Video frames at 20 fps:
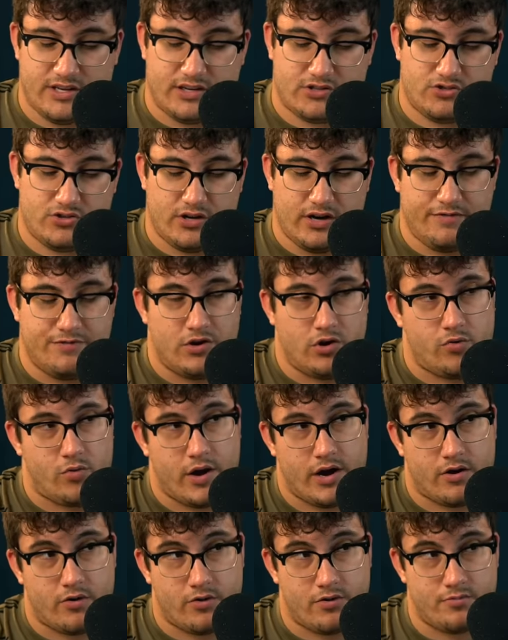extra, give you a
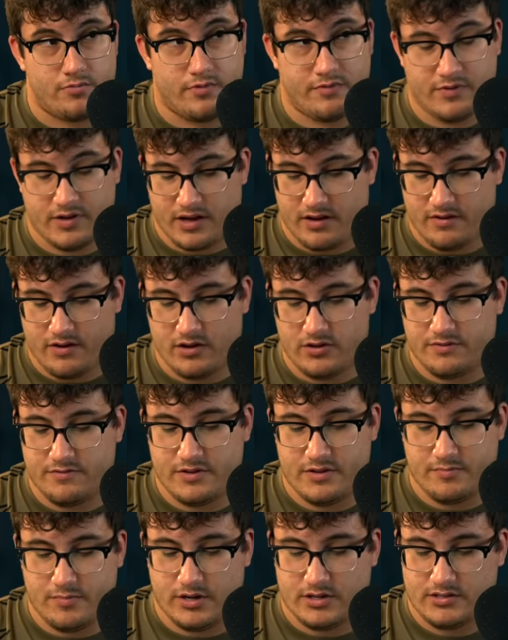wiggle room of like a hundred
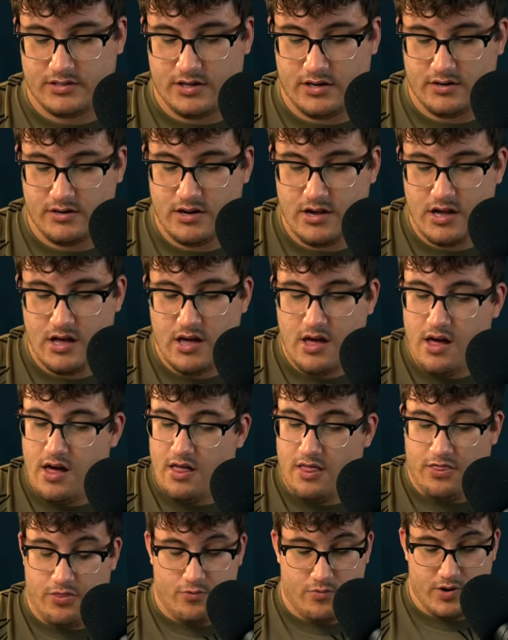fifty bucks there.
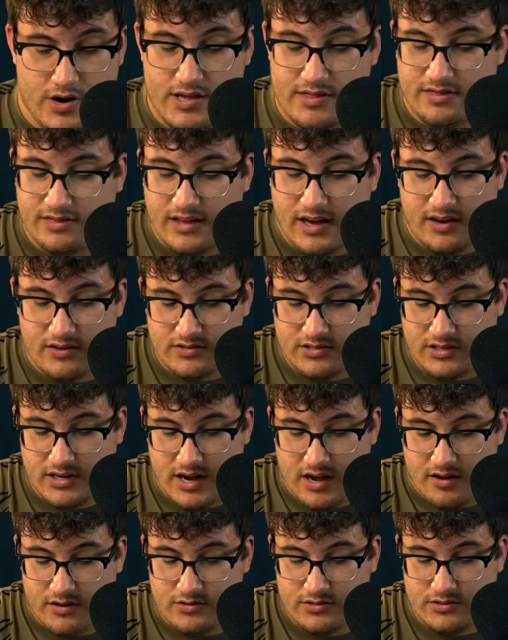three thousand
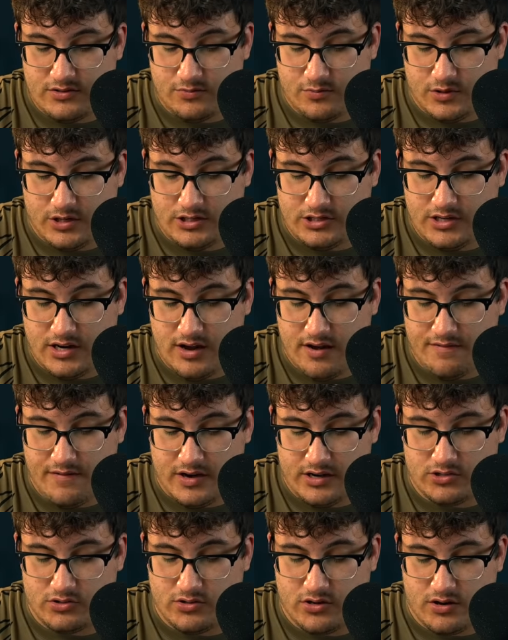dollars is what you have
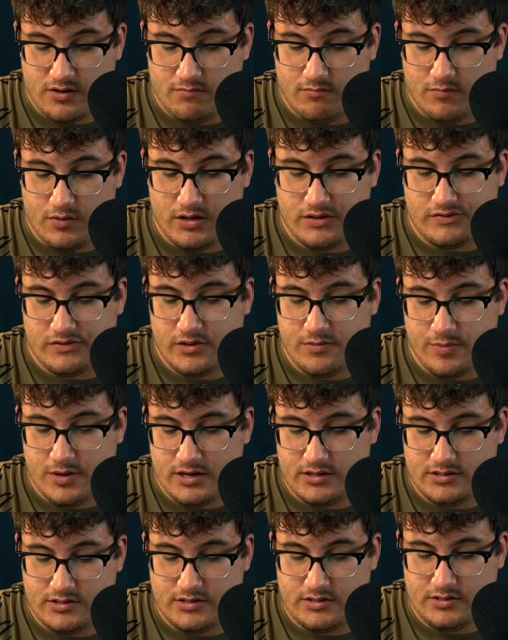extra on a monthly
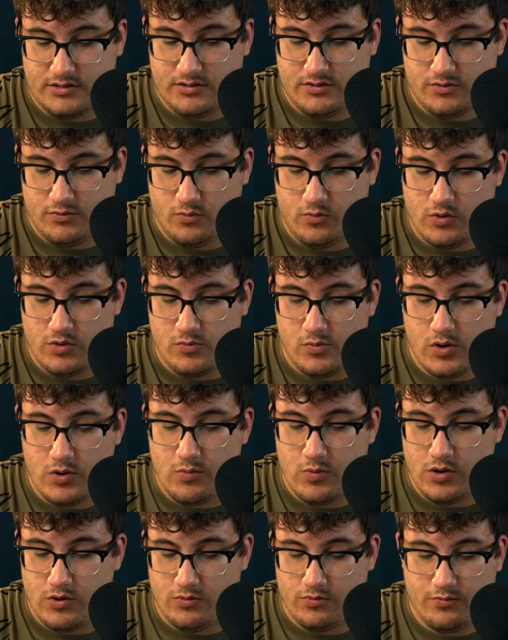basis. Woo, woo,
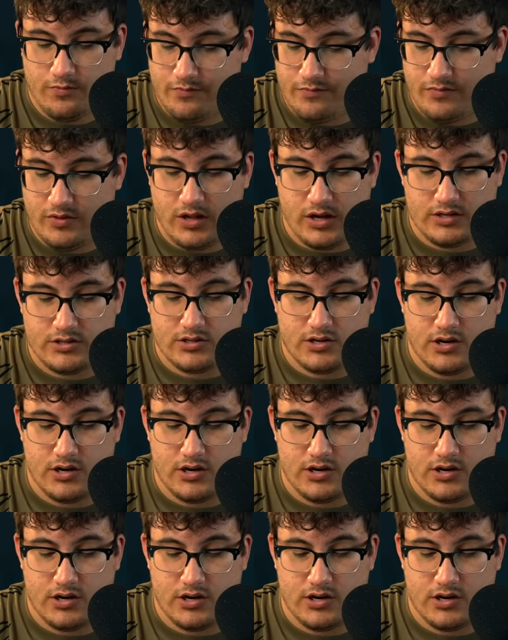woo. Let's